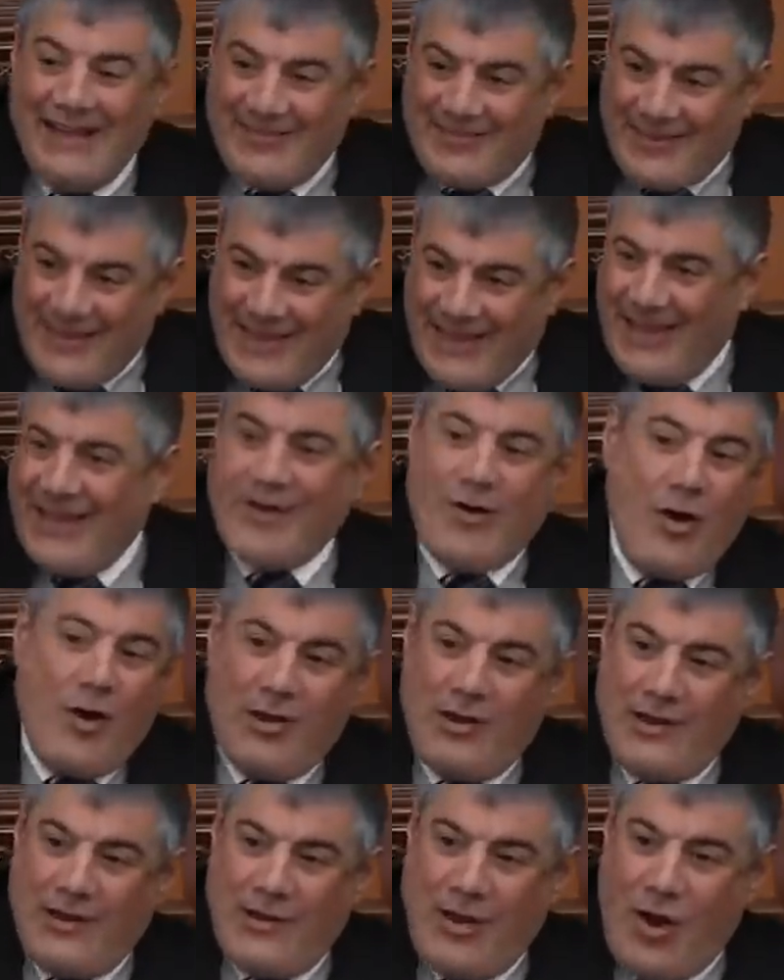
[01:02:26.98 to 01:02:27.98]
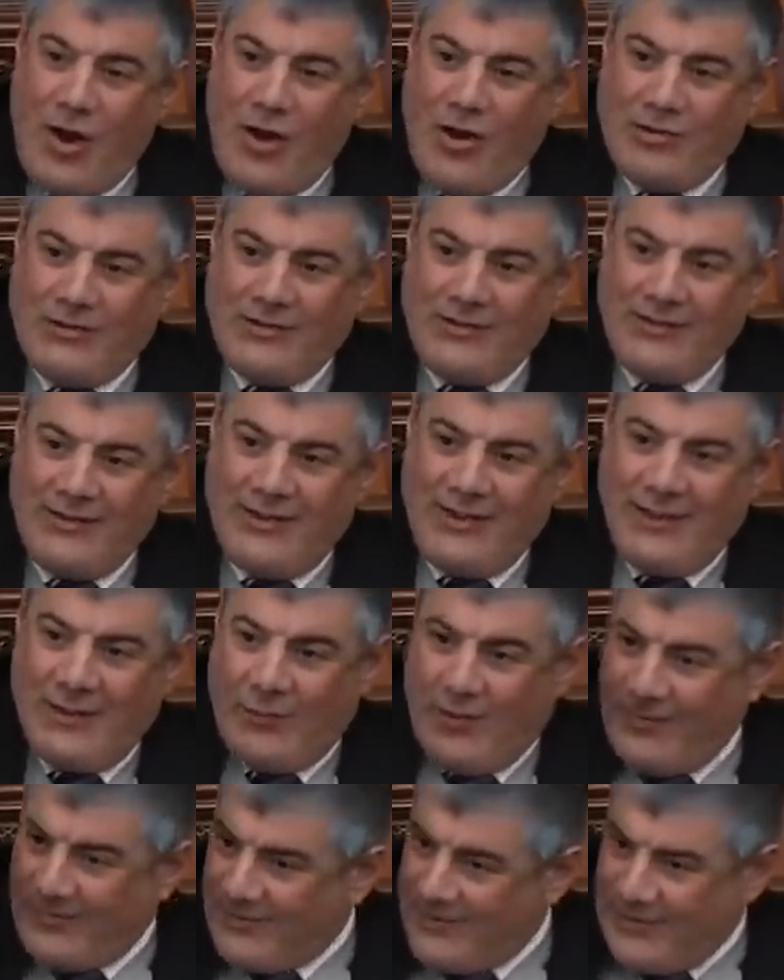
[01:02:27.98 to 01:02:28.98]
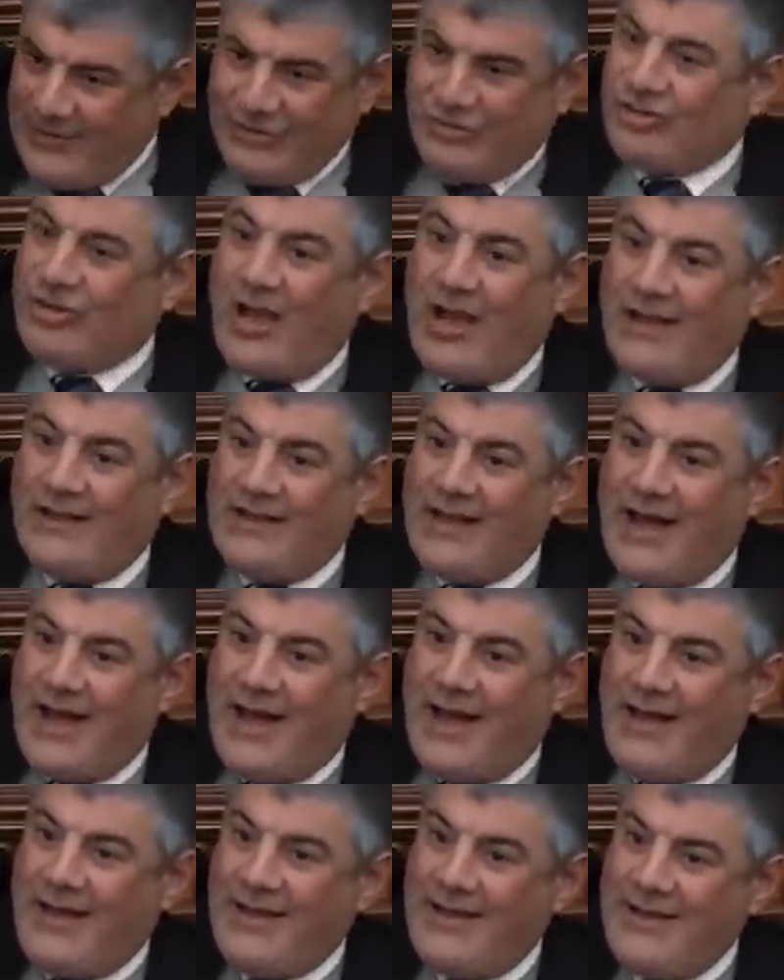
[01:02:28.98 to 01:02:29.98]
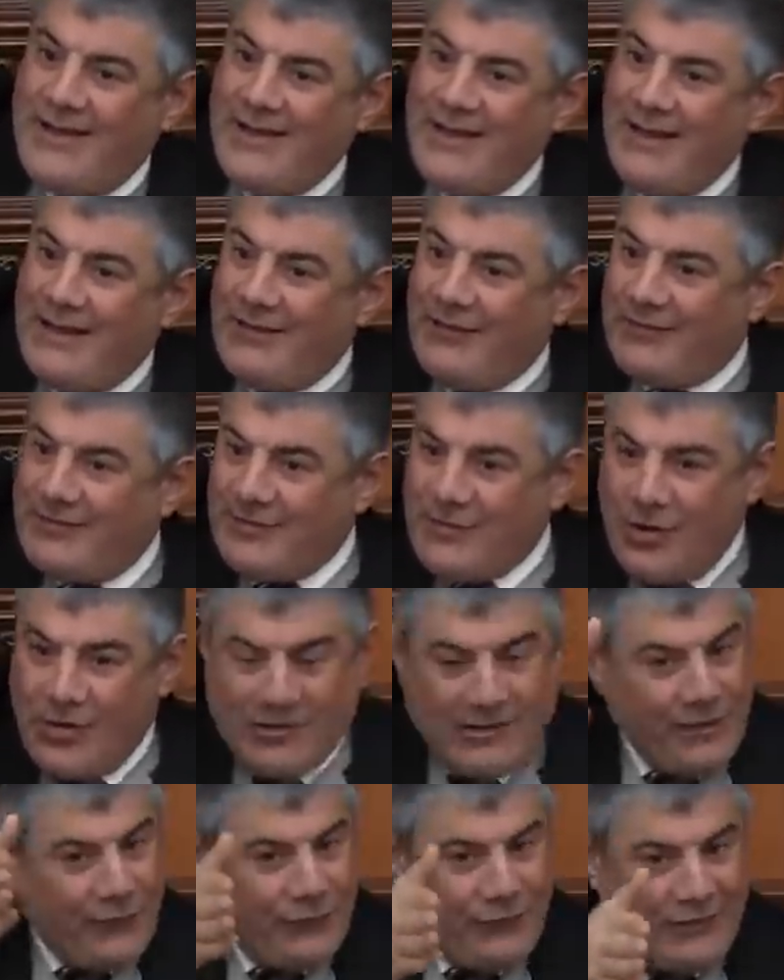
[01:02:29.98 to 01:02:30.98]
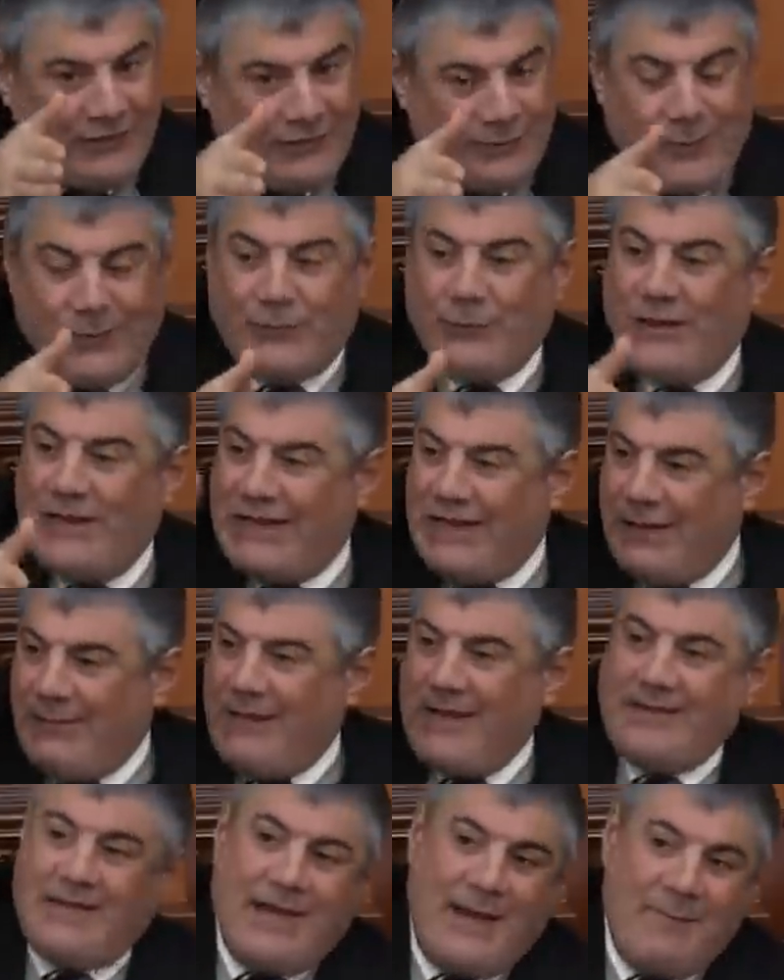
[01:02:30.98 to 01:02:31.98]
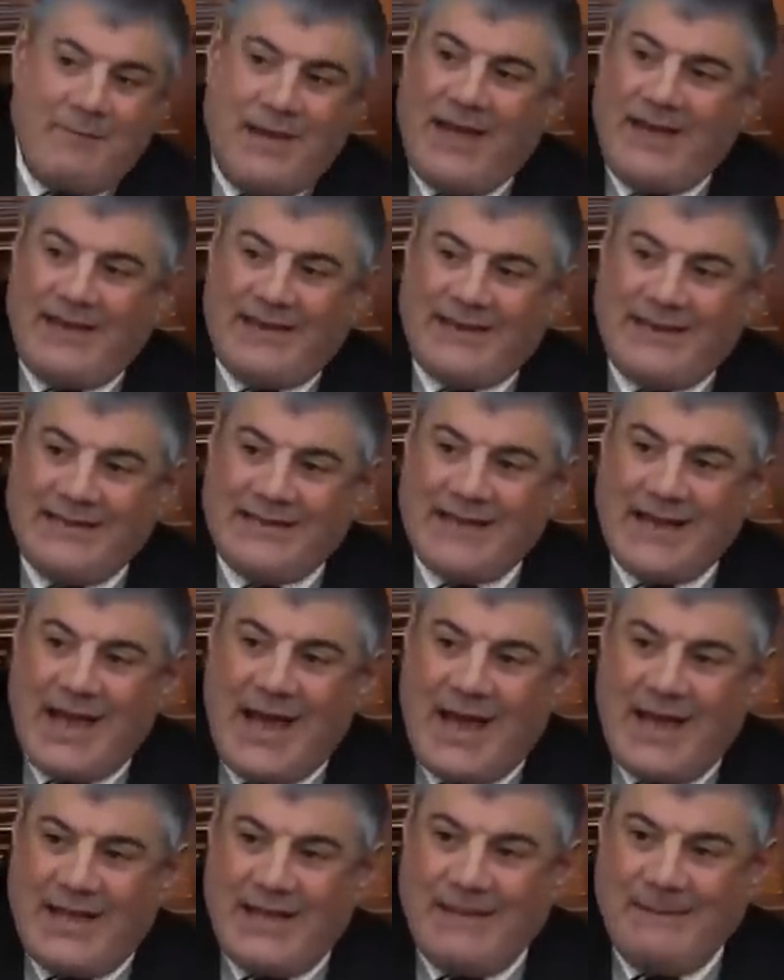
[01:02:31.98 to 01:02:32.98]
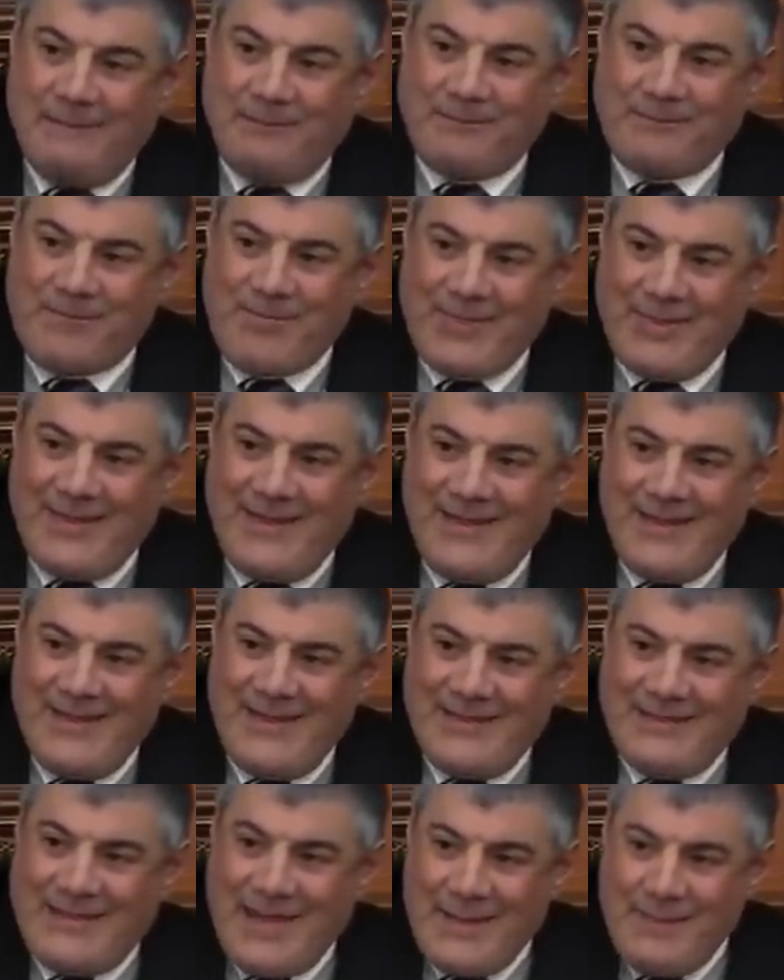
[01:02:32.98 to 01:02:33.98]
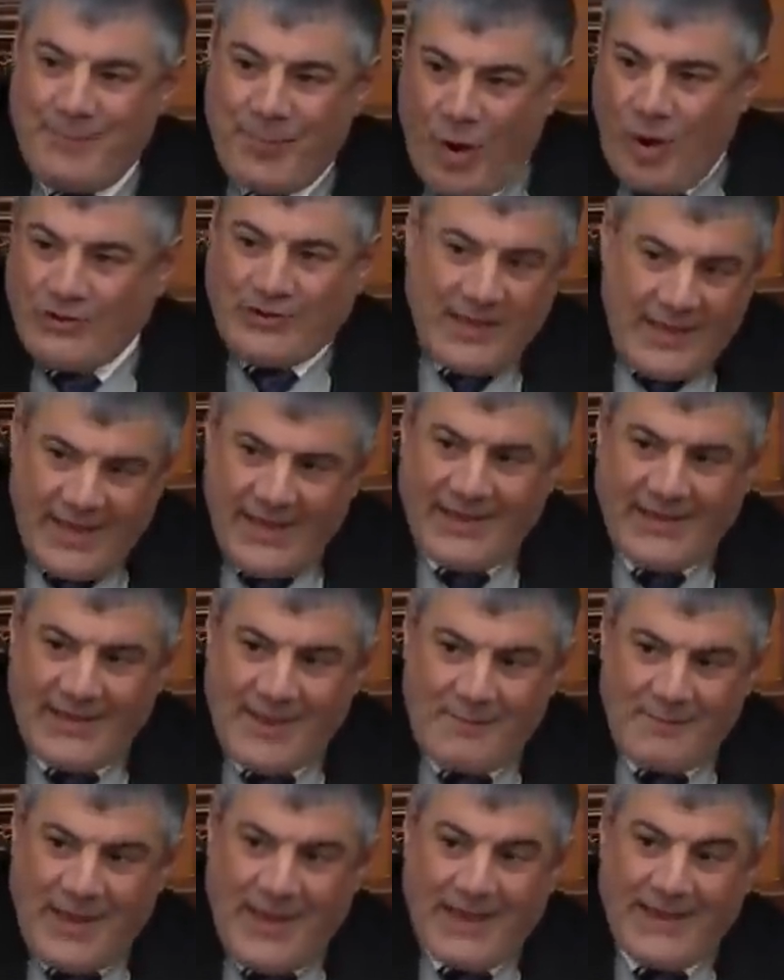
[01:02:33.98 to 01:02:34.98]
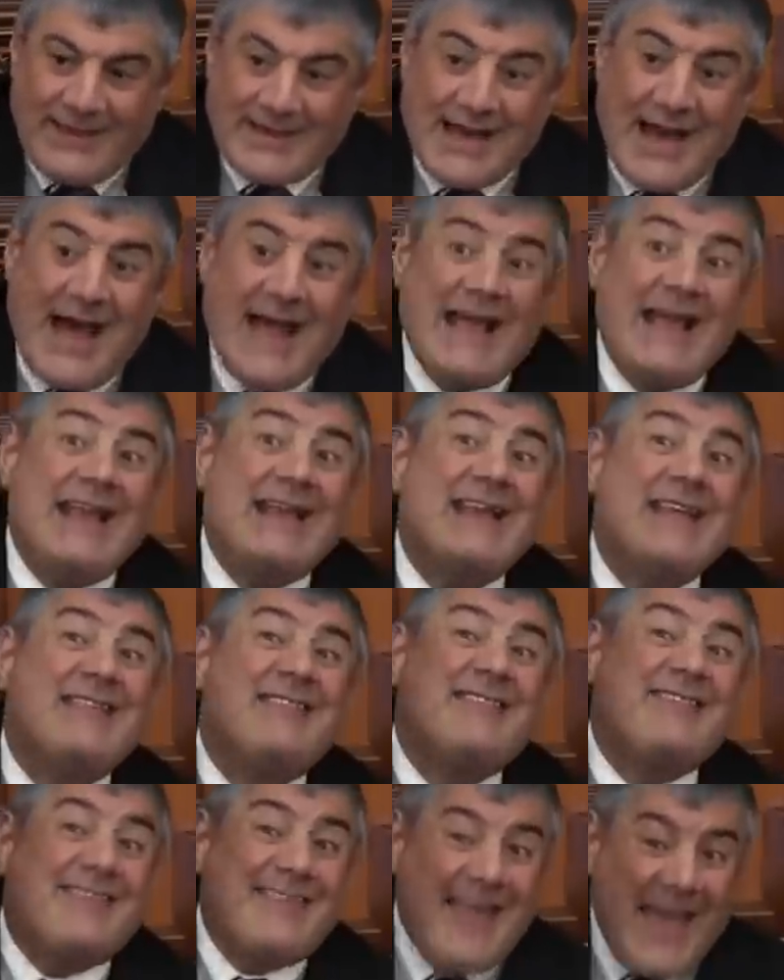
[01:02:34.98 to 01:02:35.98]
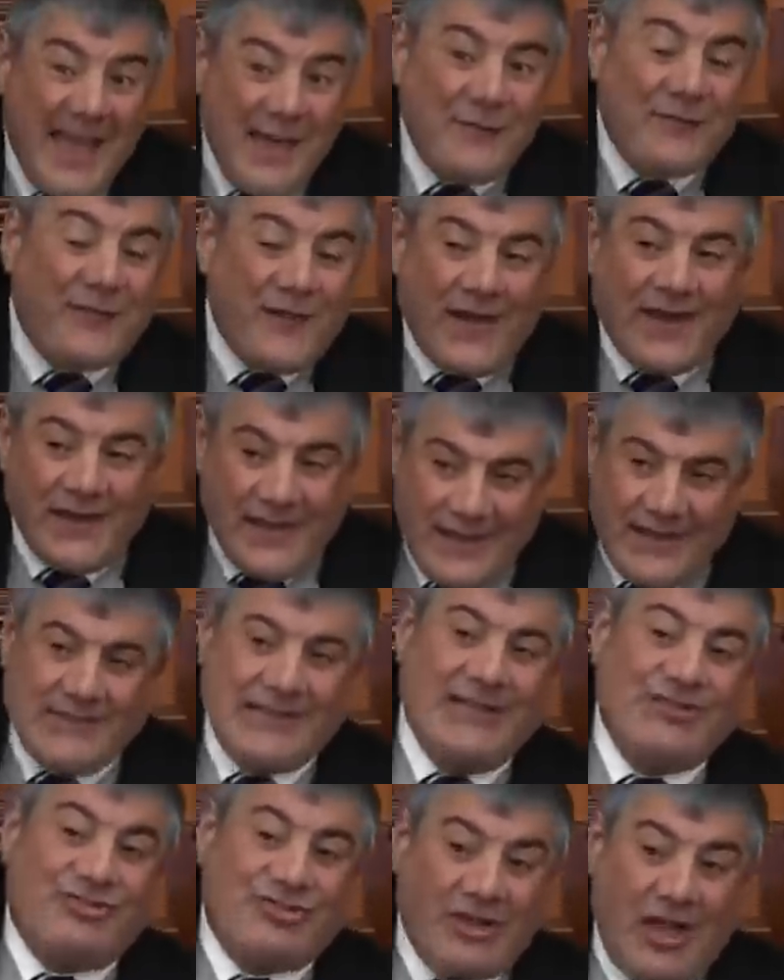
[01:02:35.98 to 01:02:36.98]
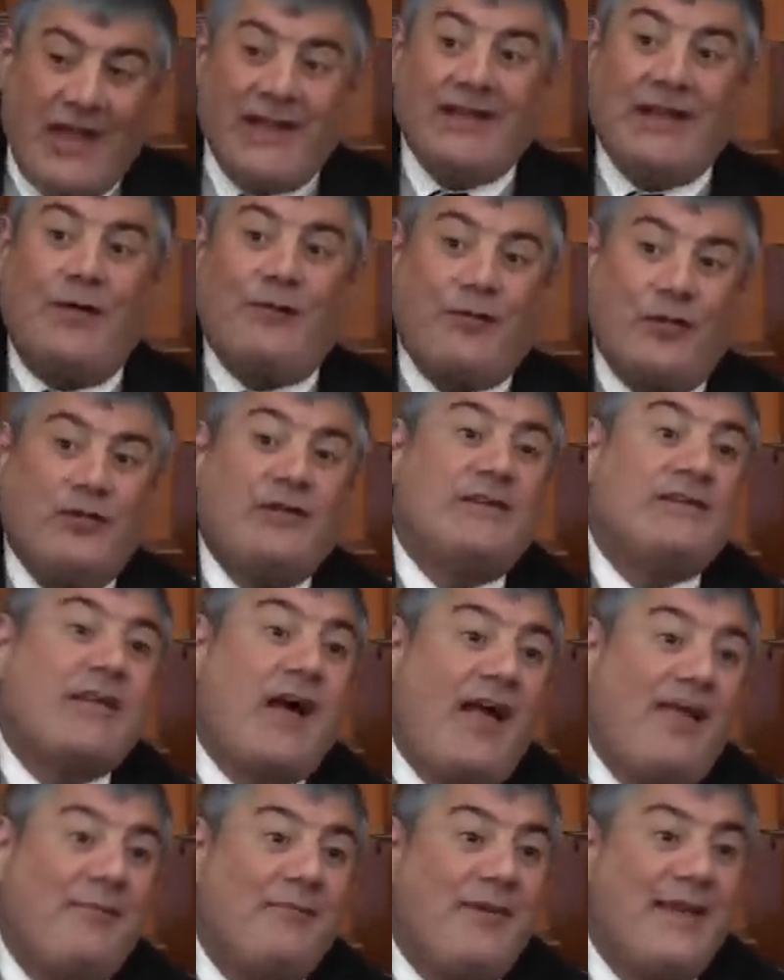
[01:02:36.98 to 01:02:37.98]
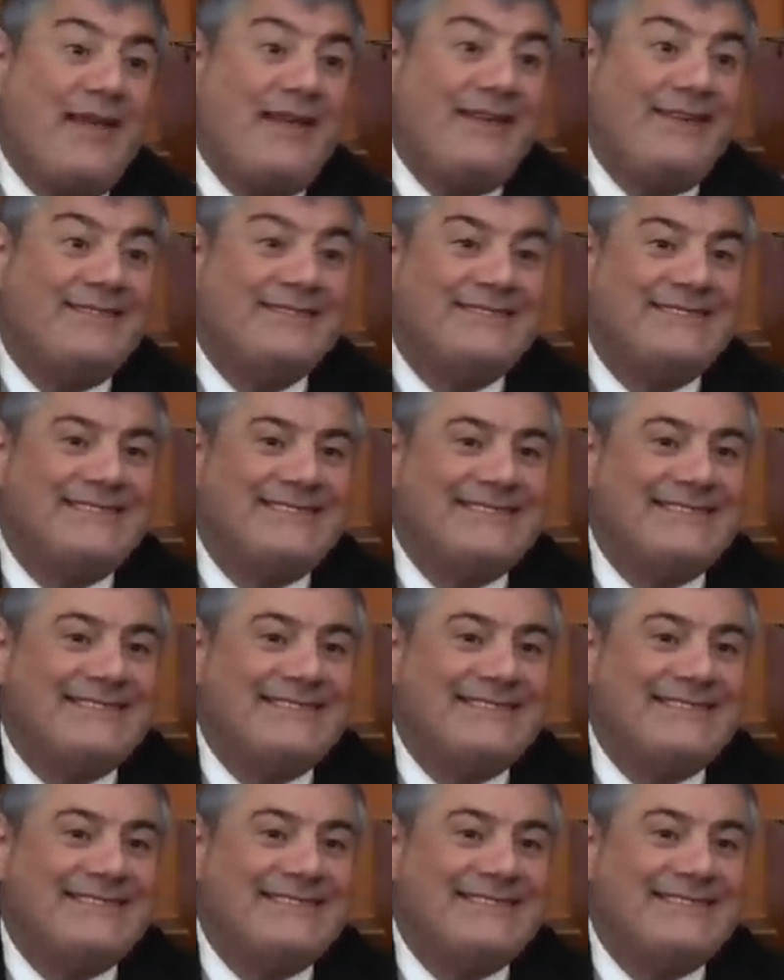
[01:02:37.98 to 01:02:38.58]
is here all alone. He wasn't in China. There's no difference between him and the American guy. They bought here in America, and it's safer here than China for the time being.